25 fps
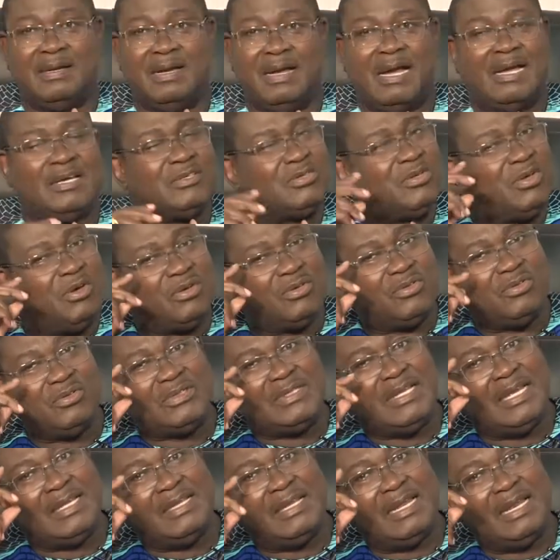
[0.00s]
ask God to
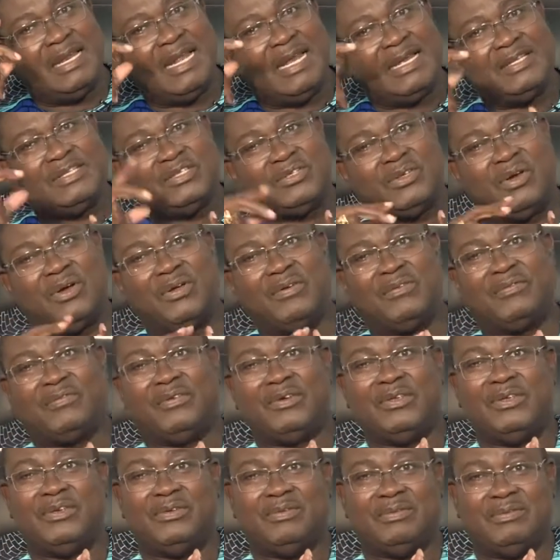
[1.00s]
turn the lights on
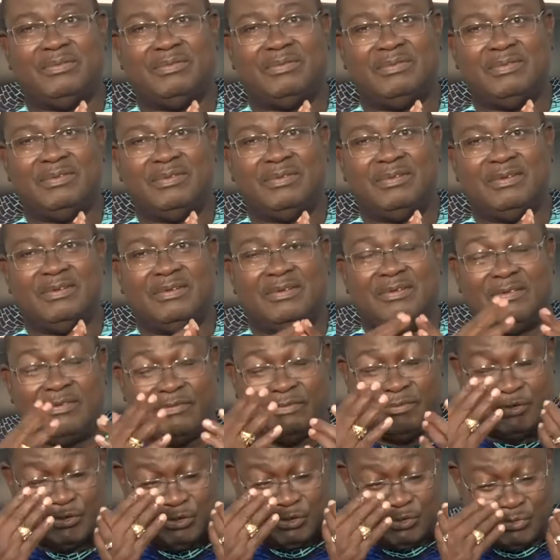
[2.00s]

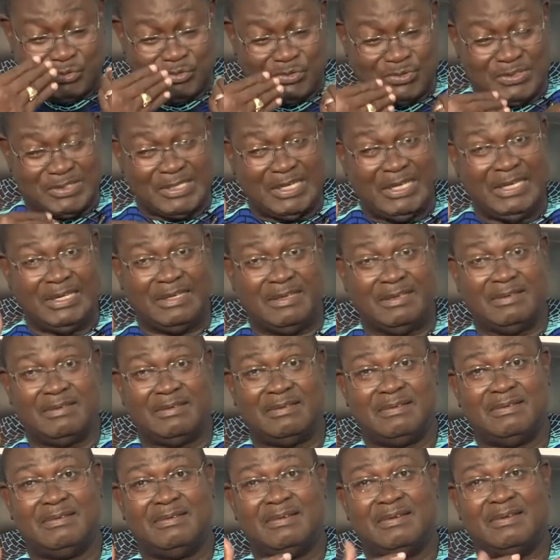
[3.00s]
for you to see,
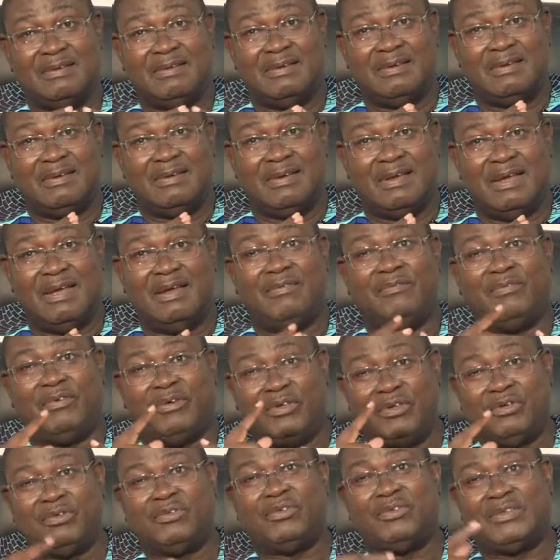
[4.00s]
and
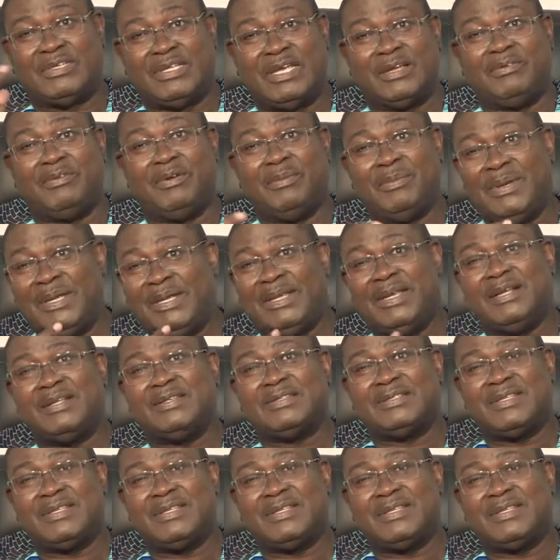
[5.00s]
for you to take remedial